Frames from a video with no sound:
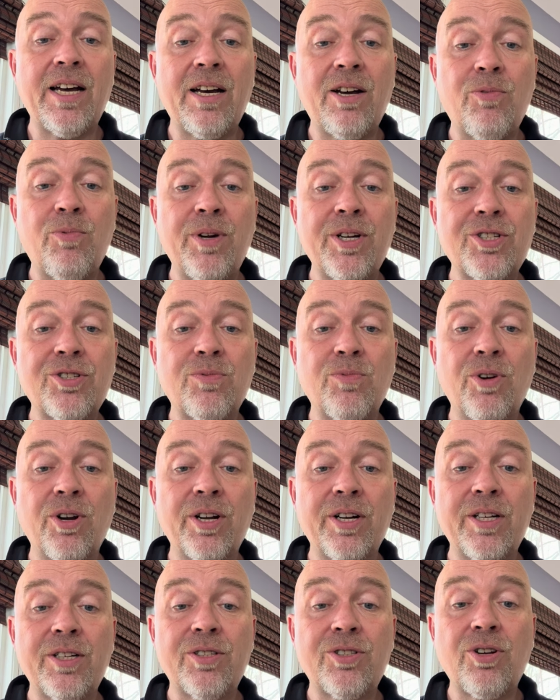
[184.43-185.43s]
which we're
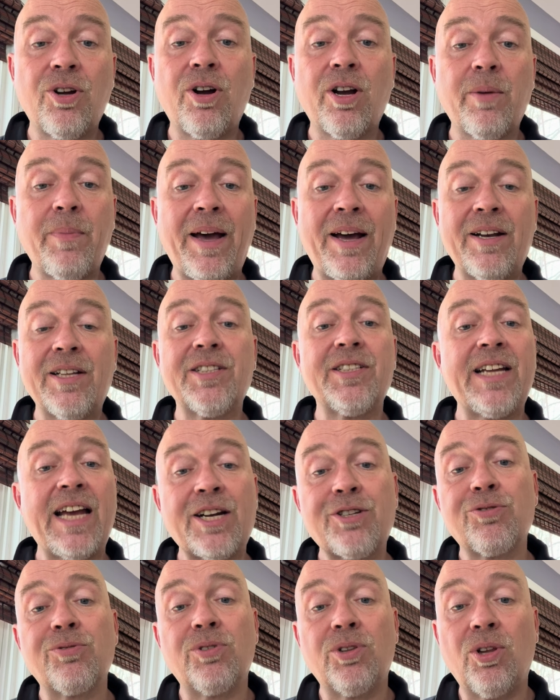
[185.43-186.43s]
going to talk about as
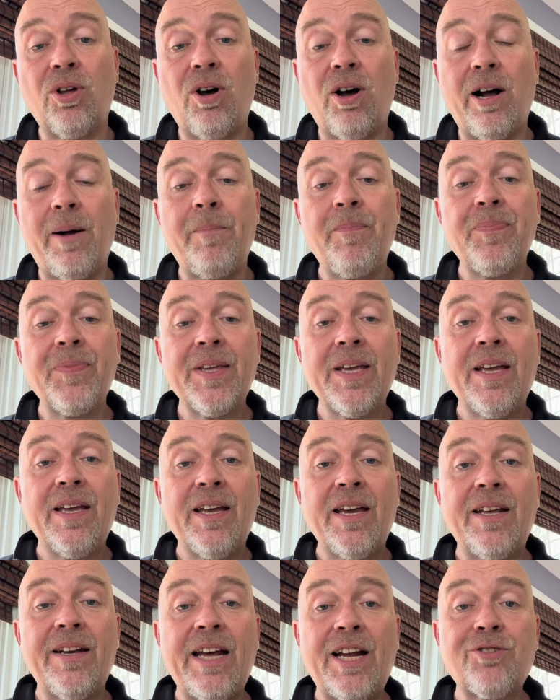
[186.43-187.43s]
natural law.
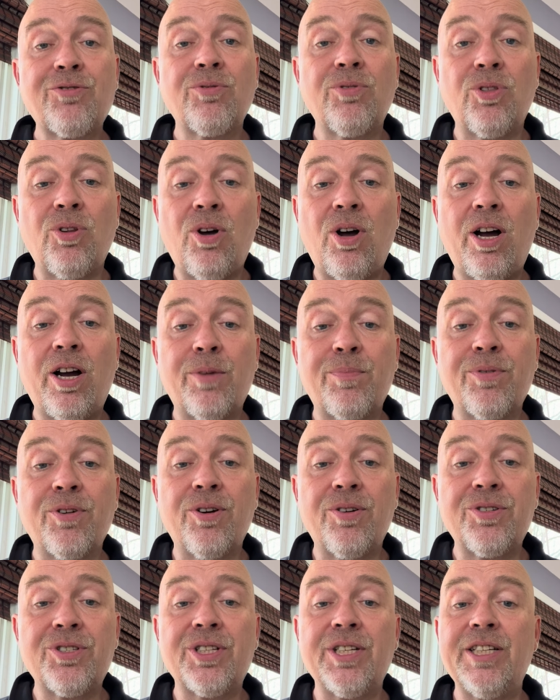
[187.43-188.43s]
A natural law
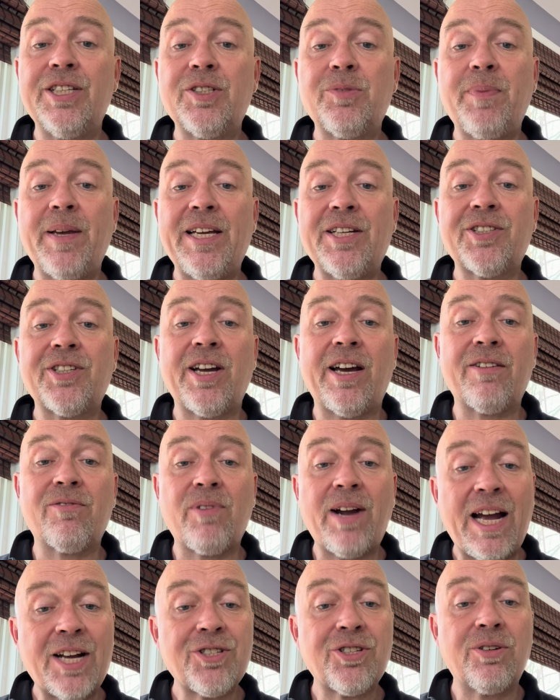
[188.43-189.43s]
approach is based on
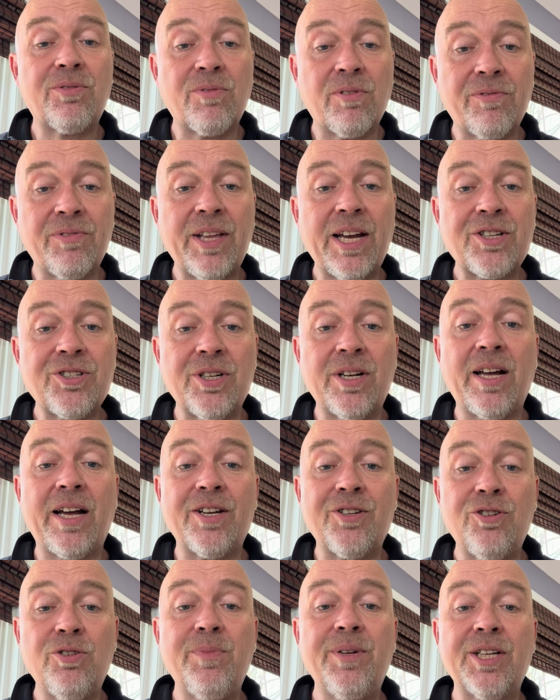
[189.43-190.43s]
rational reflection
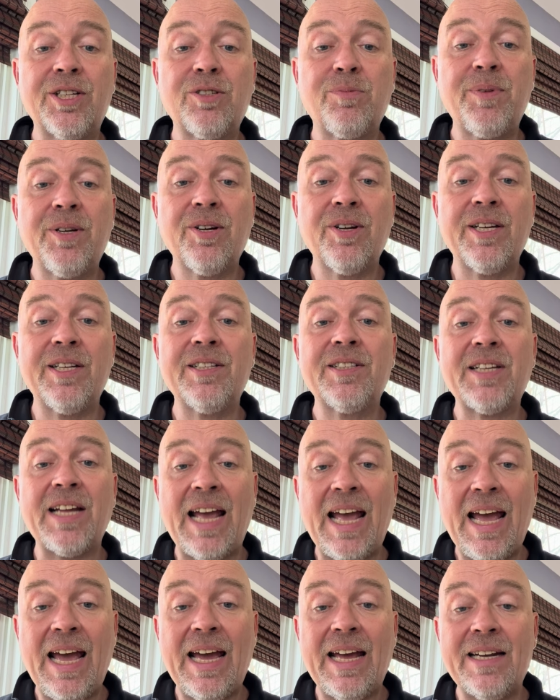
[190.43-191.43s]
on human experience
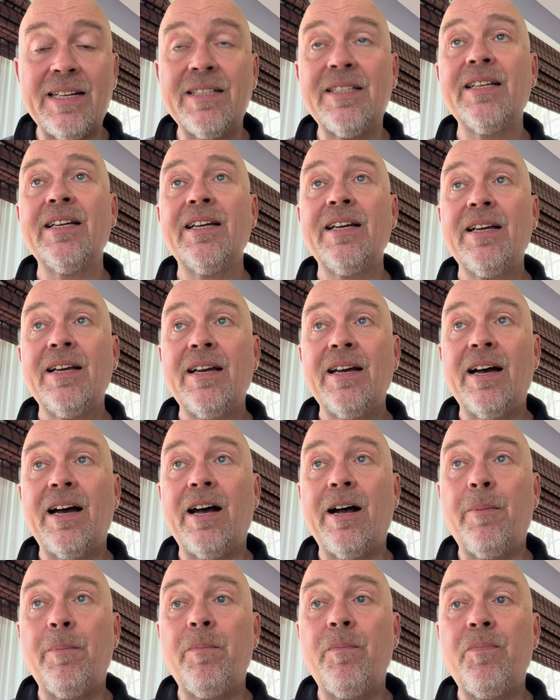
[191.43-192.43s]
and
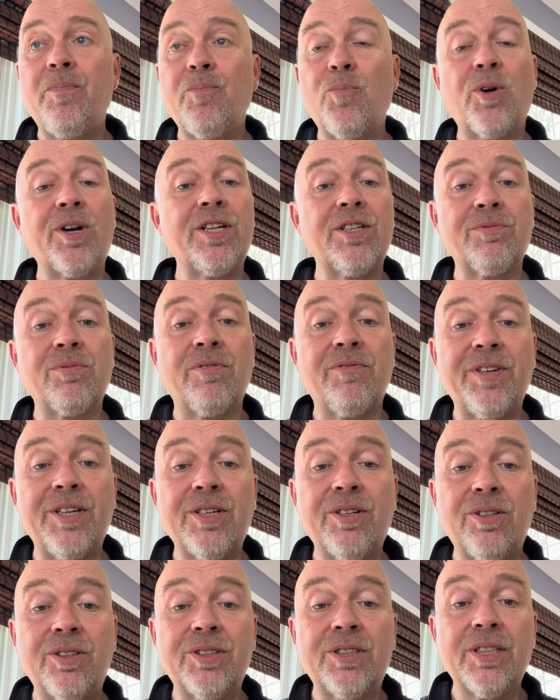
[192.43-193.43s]
what is
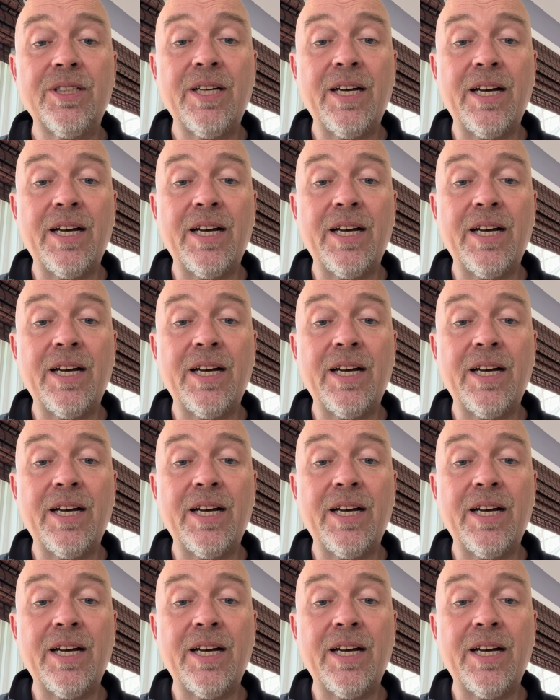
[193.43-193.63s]
revealed